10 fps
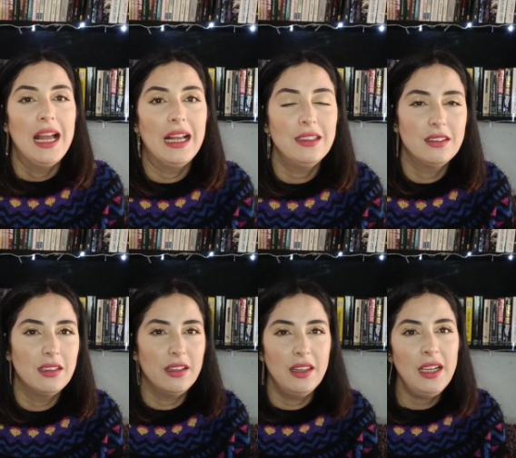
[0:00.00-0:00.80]
And
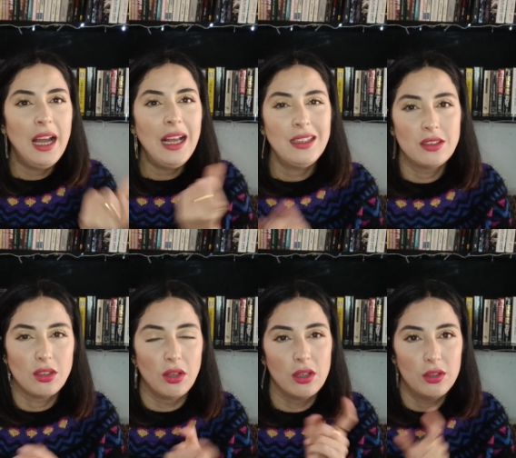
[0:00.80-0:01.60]
they had
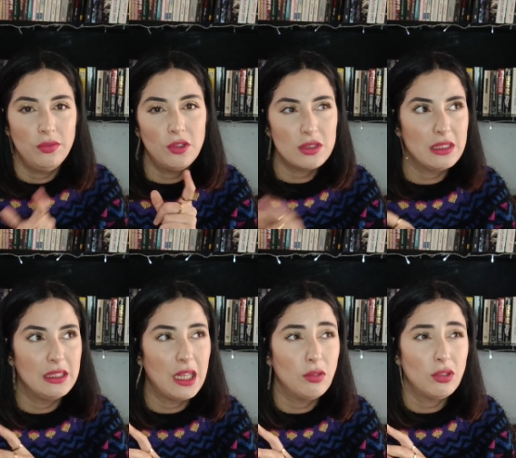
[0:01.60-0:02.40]
the first
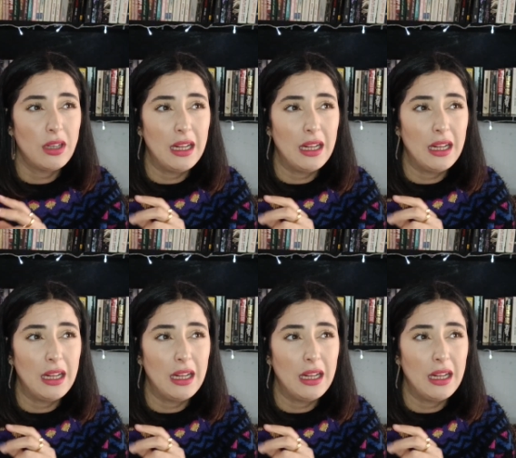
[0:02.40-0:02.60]
encounter